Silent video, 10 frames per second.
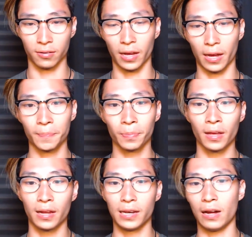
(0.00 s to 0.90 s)
Okay,
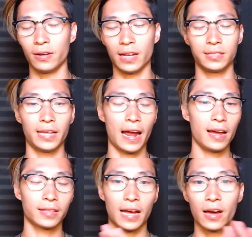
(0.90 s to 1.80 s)
now there
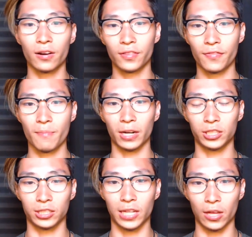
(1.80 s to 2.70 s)
are a ton of different
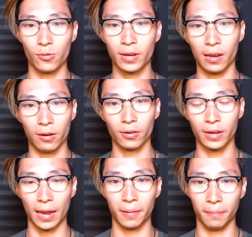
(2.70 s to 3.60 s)
metrics that you can look
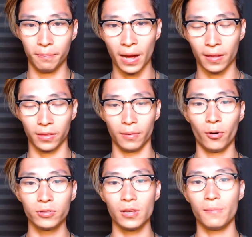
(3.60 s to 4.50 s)
at, but the
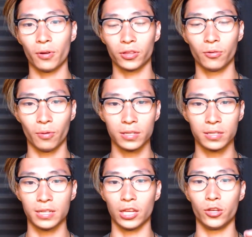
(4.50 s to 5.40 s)
most important
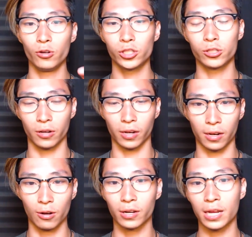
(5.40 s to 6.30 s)
ones that you should
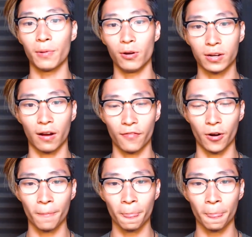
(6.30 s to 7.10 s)
keep a lookout for